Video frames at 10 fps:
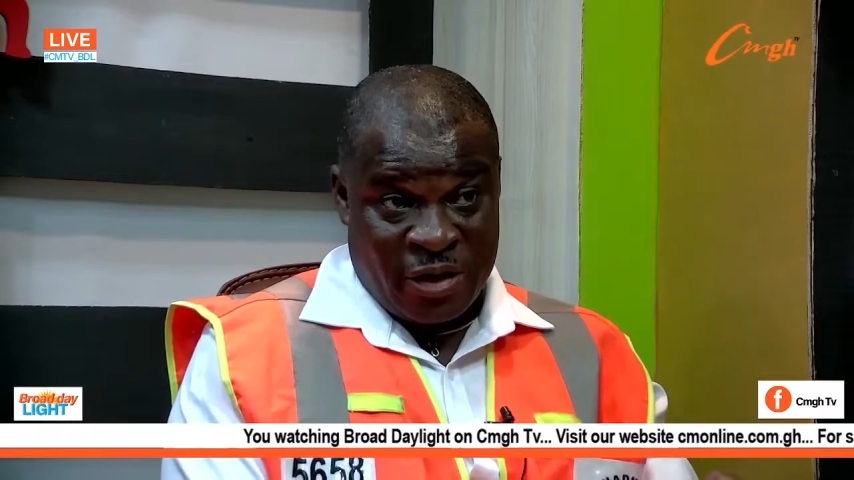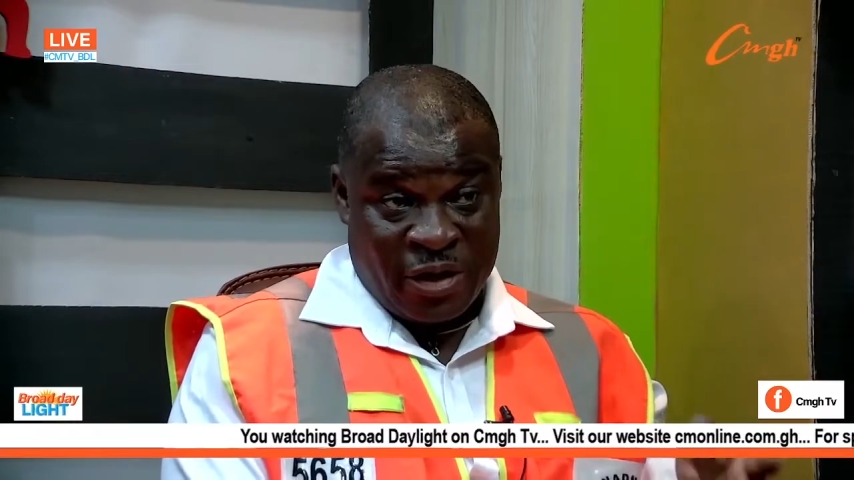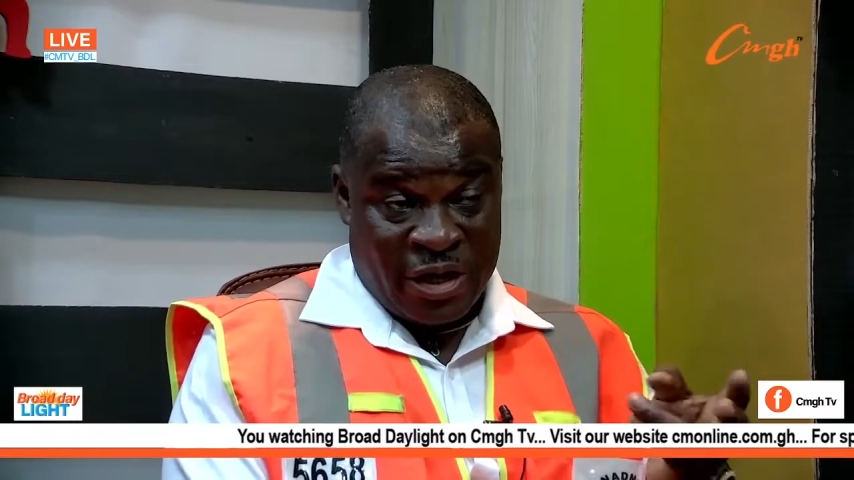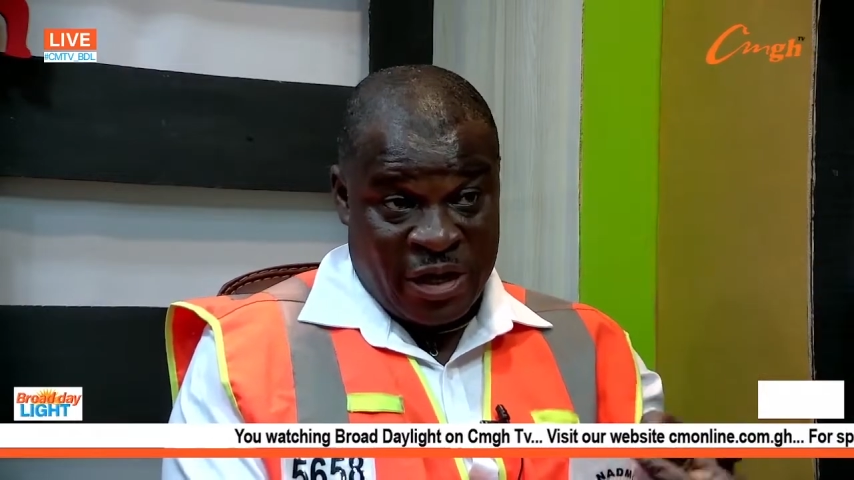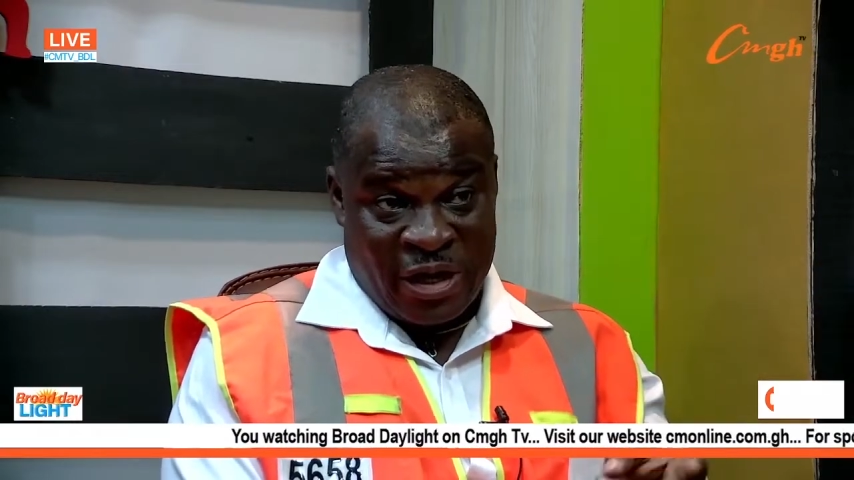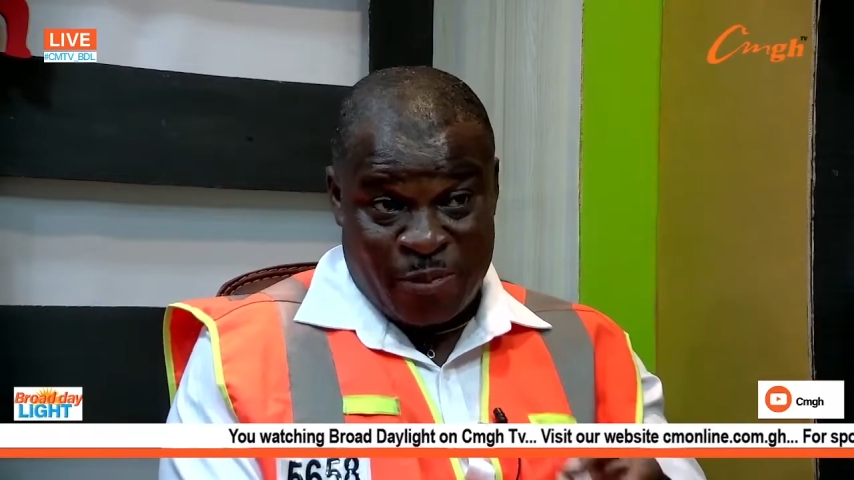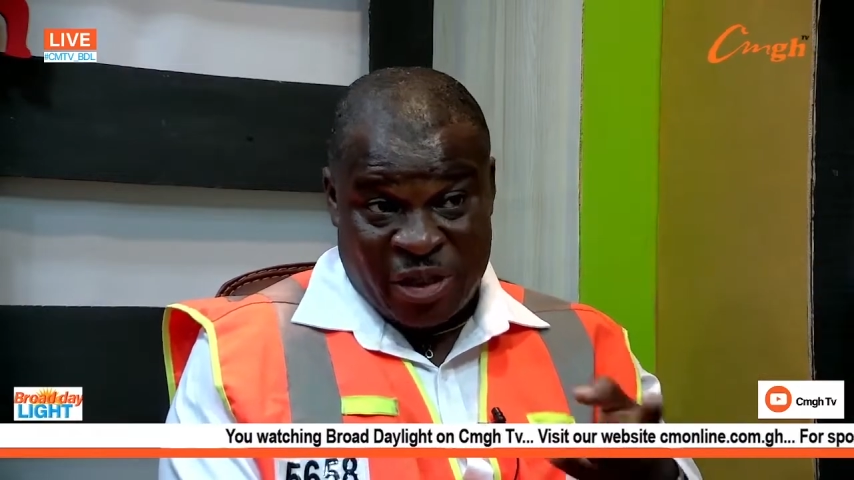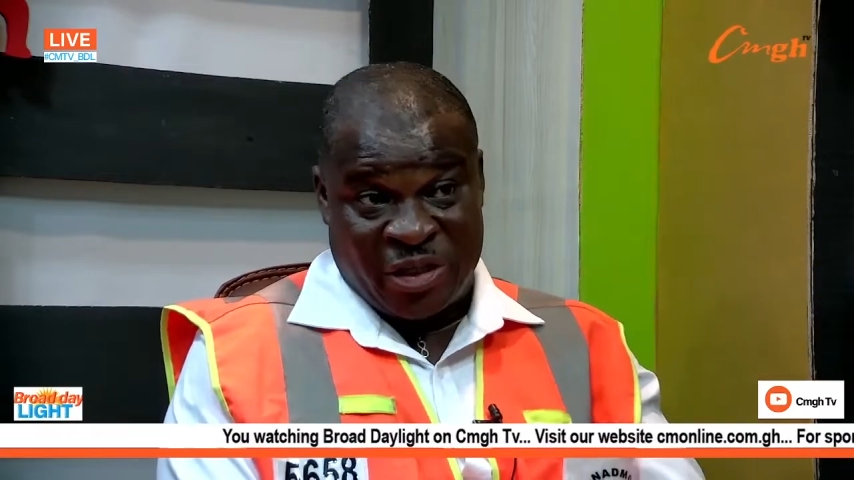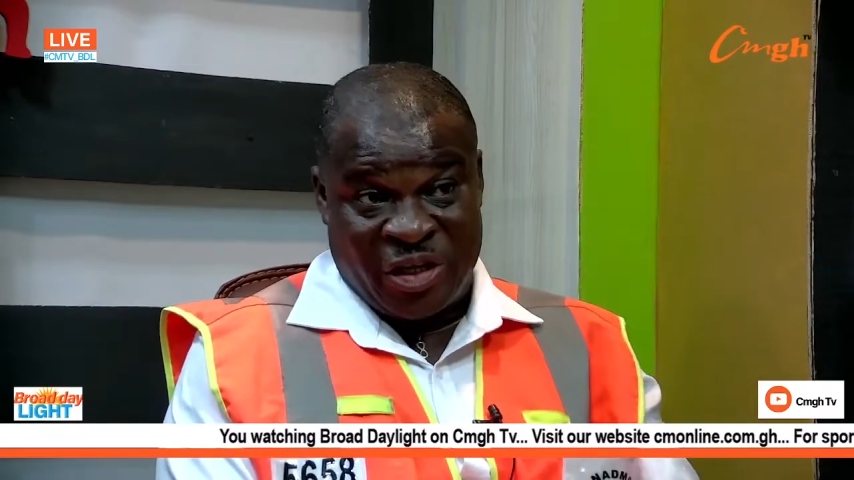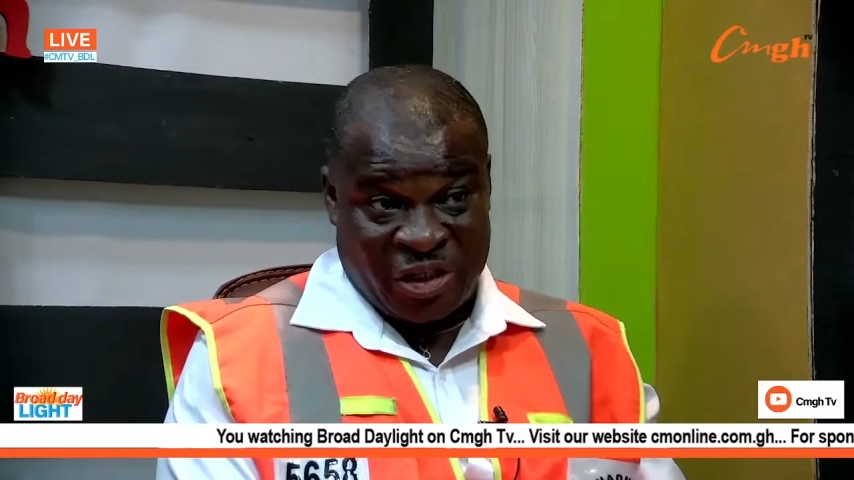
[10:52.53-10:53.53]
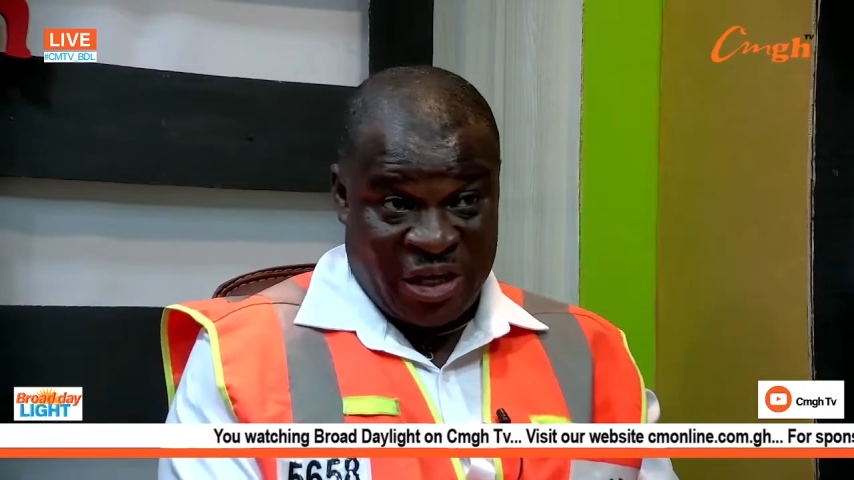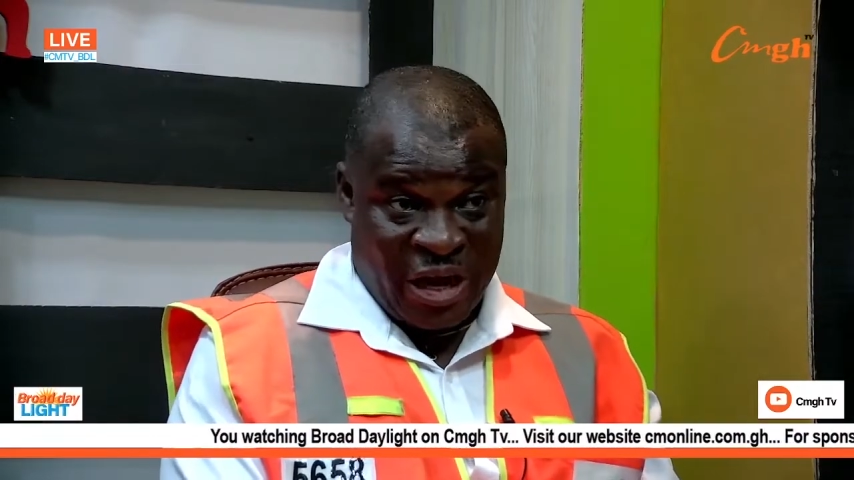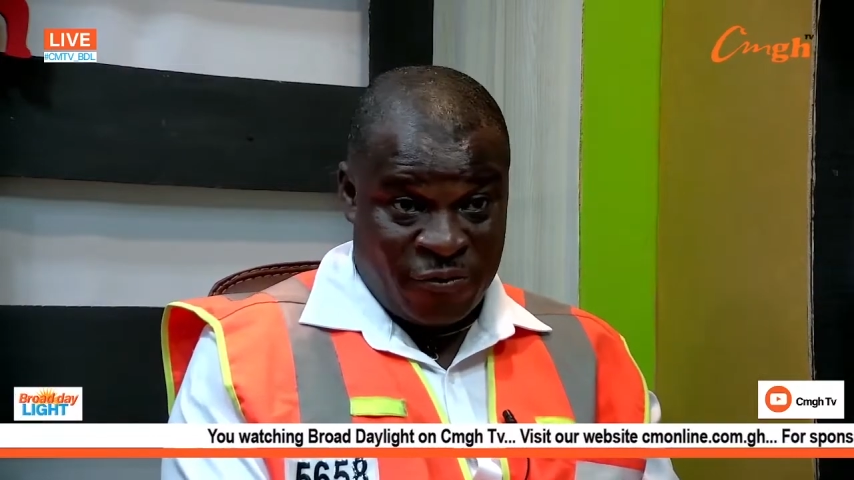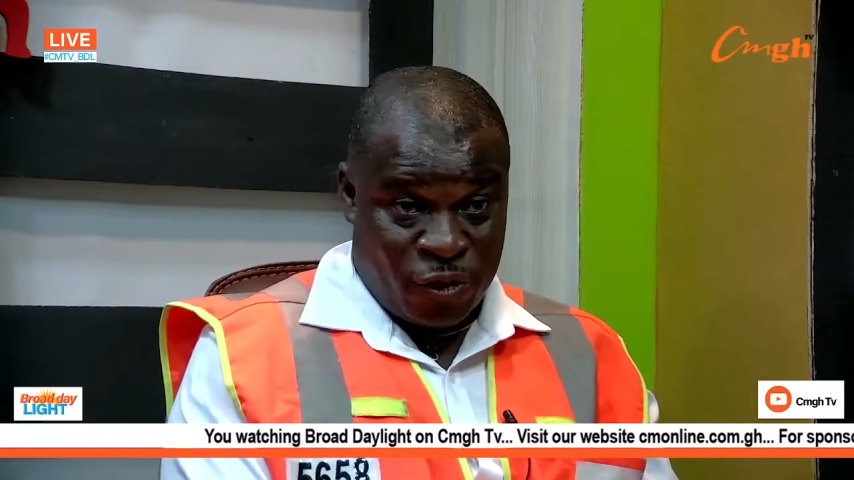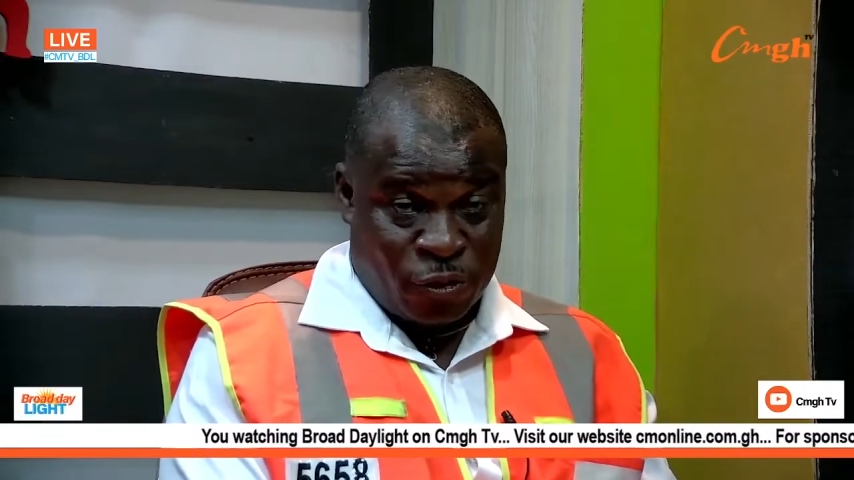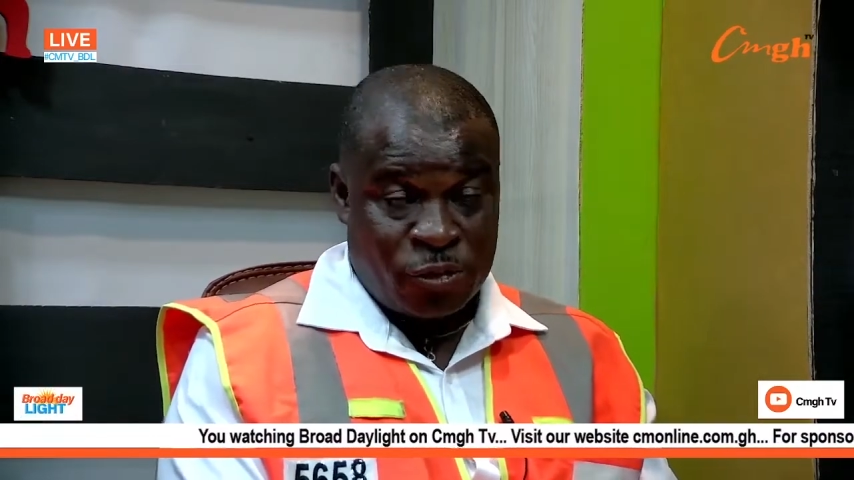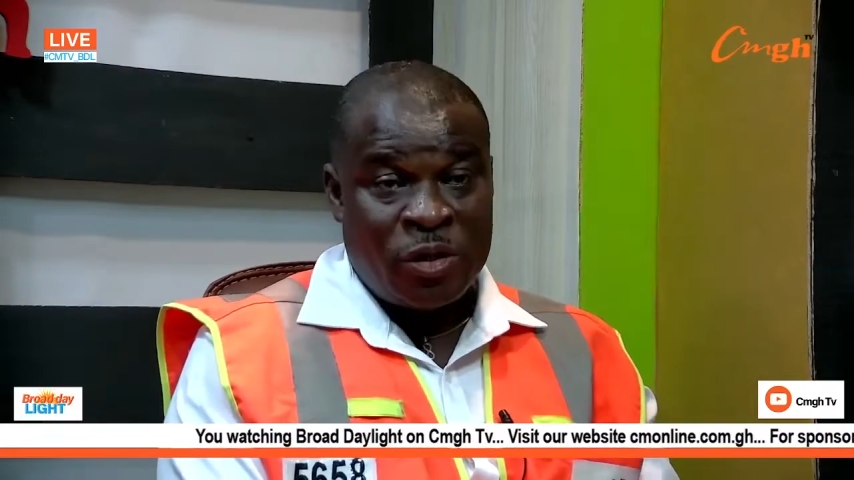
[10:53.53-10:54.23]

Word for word: then the mitigation level.